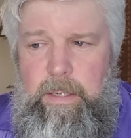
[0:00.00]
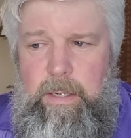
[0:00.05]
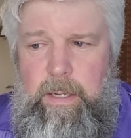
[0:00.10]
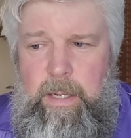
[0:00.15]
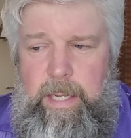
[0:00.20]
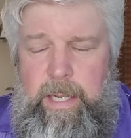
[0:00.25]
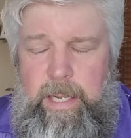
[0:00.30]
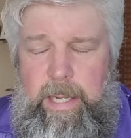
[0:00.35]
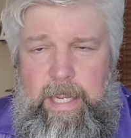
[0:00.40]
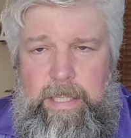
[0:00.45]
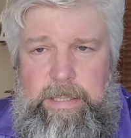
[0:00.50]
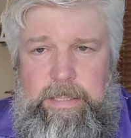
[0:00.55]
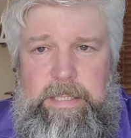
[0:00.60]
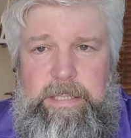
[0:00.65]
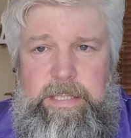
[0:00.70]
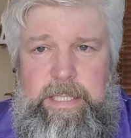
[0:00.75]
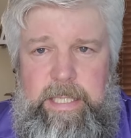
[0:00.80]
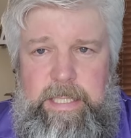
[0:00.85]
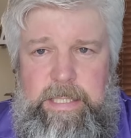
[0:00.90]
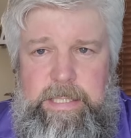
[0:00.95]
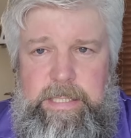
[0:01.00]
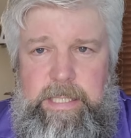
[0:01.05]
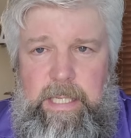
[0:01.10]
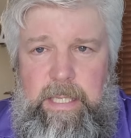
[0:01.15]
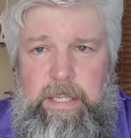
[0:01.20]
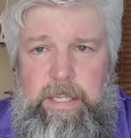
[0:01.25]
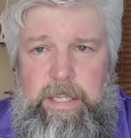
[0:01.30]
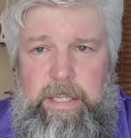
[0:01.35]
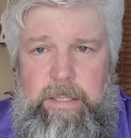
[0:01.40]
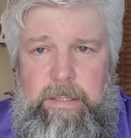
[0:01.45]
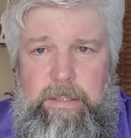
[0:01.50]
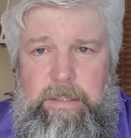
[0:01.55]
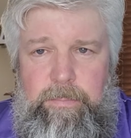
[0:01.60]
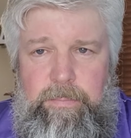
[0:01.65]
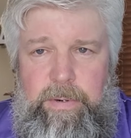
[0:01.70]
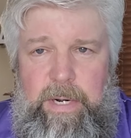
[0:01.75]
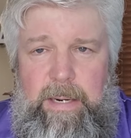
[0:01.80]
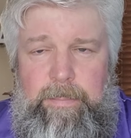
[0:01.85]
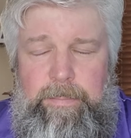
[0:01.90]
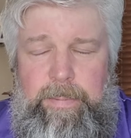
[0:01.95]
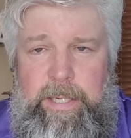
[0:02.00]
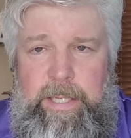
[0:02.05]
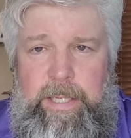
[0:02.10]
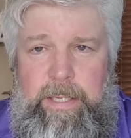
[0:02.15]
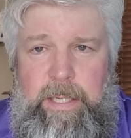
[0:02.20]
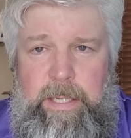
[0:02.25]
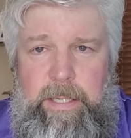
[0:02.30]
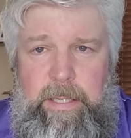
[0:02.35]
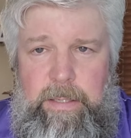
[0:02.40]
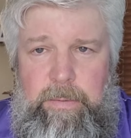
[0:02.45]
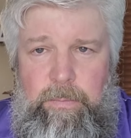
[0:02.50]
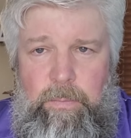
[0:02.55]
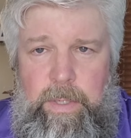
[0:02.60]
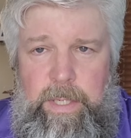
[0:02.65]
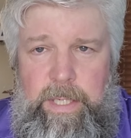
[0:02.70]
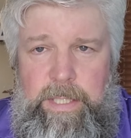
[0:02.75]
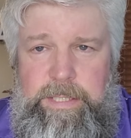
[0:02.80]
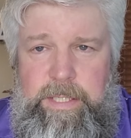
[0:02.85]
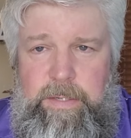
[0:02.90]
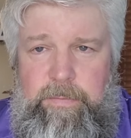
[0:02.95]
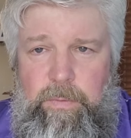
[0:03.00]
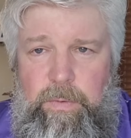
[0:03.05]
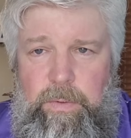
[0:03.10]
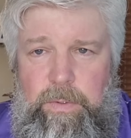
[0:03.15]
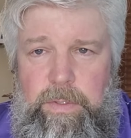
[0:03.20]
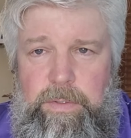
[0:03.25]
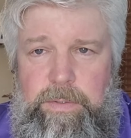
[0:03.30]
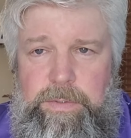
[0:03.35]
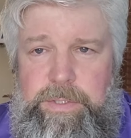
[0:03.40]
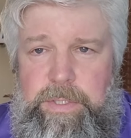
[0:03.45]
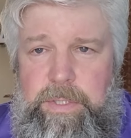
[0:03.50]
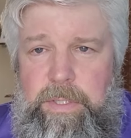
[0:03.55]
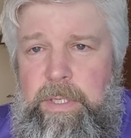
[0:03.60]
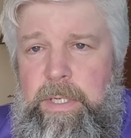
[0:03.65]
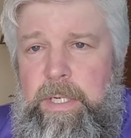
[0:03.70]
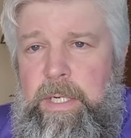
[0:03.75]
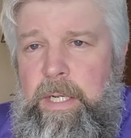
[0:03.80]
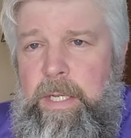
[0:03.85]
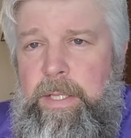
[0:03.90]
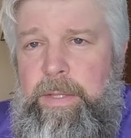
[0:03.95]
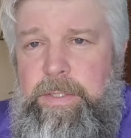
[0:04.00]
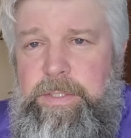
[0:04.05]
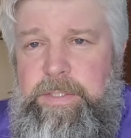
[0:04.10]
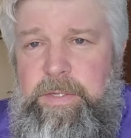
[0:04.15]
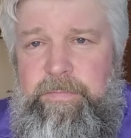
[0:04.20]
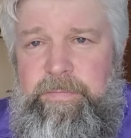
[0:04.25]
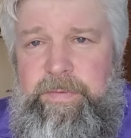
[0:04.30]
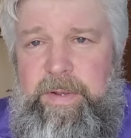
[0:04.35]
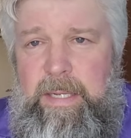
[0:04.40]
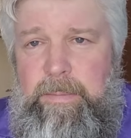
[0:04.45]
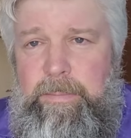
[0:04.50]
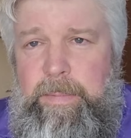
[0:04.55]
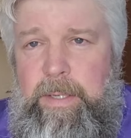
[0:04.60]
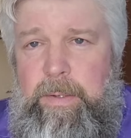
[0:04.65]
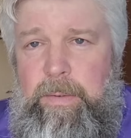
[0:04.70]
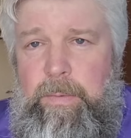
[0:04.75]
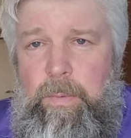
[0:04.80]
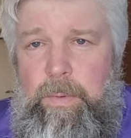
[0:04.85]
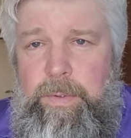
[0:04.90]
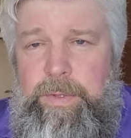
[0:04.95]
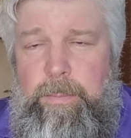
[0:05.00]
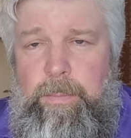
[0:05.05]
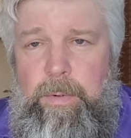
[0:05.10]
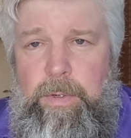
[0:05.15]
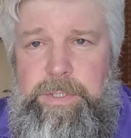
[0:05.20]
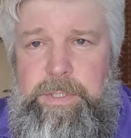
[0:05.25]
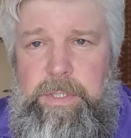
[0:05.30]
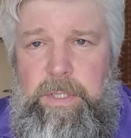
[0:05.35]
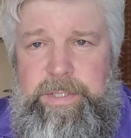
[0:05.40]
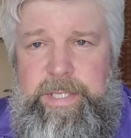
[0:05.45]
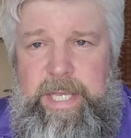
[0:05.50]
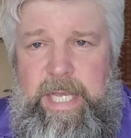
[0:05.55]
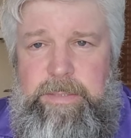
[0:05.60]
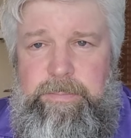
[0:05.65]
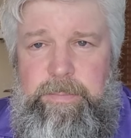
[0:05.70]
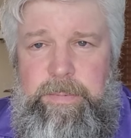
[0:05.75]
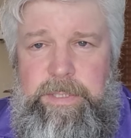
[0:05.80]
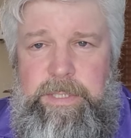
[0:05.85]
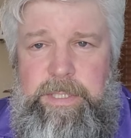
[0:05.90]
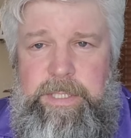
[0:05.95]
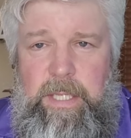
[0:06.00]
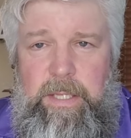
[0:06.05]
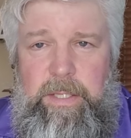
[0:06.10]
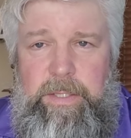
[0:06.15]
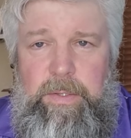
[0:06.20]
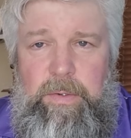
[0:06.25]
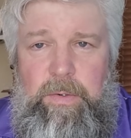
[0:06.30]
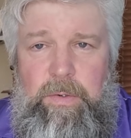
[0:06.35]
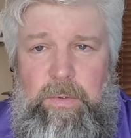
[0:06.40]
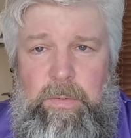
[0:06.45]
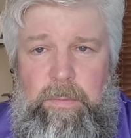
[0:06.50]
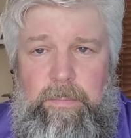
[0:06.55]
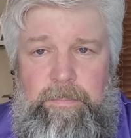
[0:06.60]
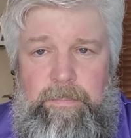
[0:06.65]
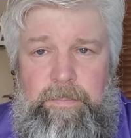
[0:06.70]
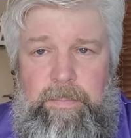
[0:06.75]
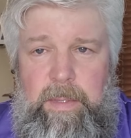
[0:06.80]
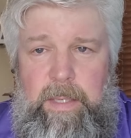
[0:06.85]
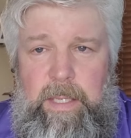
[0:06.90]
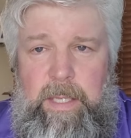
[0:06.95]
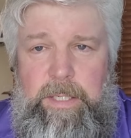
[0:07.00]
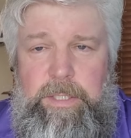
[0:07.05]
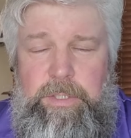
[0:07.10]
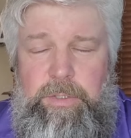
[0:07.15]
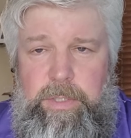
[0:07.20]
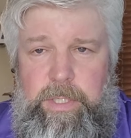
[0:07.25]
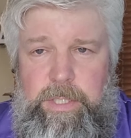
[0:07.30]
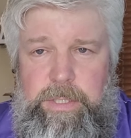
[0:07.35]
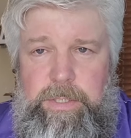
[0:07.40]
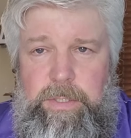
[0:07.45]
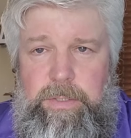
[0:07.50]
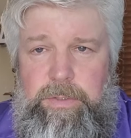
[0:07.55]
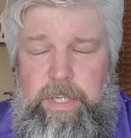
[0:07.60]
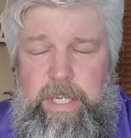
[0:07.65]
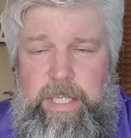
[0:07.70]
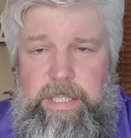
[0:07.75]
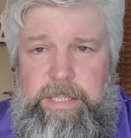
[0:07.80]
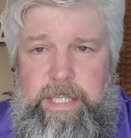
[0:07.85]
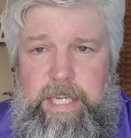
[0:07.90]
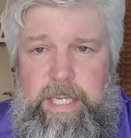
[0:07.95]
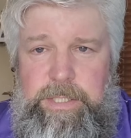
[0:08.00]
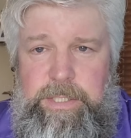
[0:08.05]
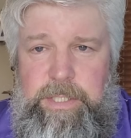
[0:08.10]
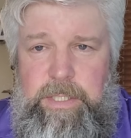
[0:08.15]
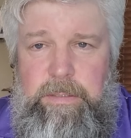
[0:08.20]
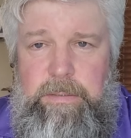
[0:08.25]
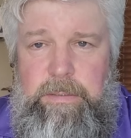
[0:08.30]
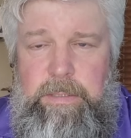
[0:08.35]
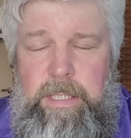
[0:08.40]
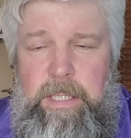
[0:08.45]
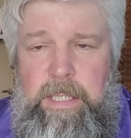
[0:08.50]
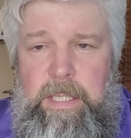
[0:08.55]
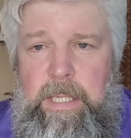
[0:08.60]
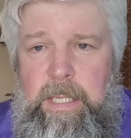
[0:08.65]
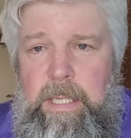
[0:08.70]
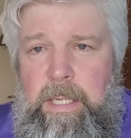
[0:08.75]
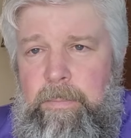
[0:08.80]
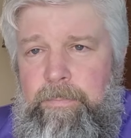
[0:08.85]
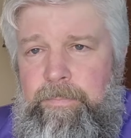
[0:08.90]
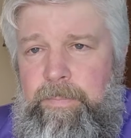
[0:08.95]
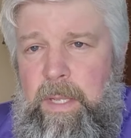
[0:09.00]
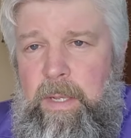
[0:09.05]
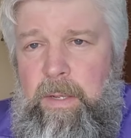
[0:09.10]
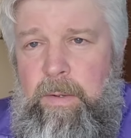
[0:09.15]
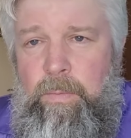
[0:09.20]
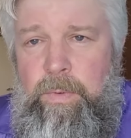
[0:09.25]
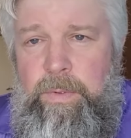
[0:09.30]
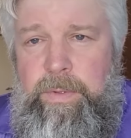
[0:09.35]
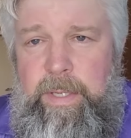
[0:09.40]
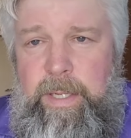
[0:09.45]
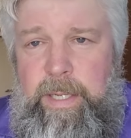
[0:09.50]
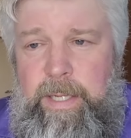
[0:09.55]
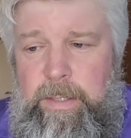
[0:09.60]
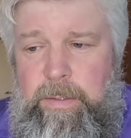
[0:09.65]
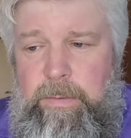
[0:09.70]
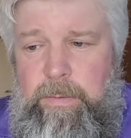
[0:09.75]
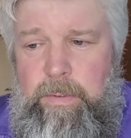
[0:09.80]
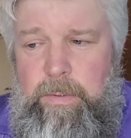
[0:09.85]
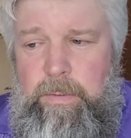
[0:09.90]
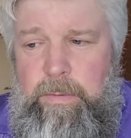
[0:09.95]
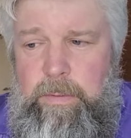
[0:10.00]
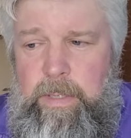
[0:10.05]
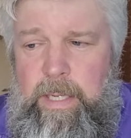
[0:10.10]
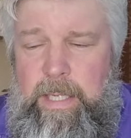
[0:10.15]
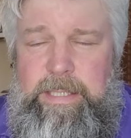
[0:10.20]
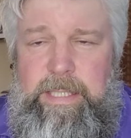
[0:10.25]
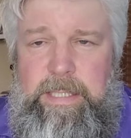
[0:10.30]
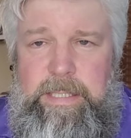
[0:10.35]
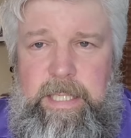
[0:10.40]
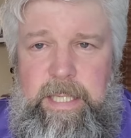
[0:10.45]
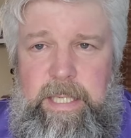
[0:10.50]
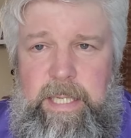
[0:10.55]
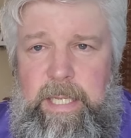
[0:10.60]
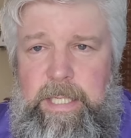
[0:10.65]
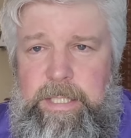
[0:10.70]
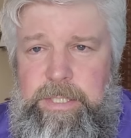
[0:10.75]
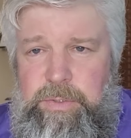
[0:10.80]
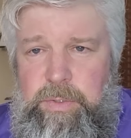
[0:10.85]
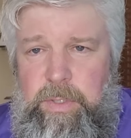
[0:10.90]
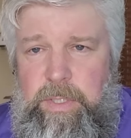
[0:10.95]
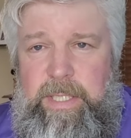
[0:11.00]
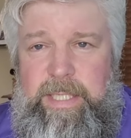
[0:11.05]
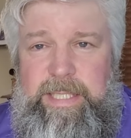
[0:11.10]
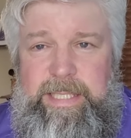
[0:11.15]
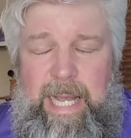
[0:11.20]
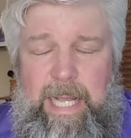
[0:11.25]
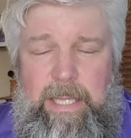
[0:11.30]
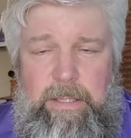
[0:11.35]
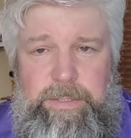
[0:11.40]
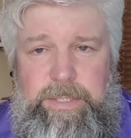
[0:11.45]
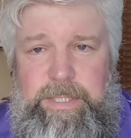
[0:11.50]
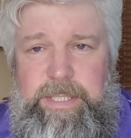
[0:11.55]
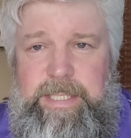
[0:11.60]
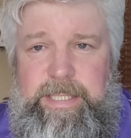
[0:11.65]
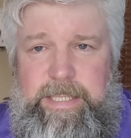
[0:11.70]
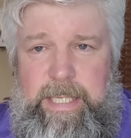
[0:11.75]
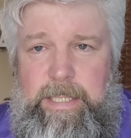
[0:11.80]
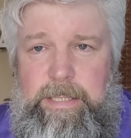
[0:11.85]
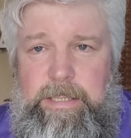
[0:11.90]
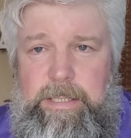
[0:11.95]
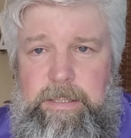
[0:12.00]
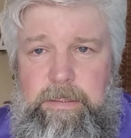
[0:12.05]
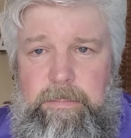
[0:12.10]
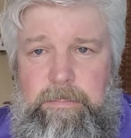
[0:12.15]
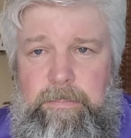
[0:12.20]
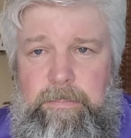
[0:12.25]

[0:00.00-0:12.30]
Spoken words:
an entity is selling the property when it's a foreclosure. There's a family with emotional attachment selling the home in a traditional transaction. With the entity as strictly dollars and cents.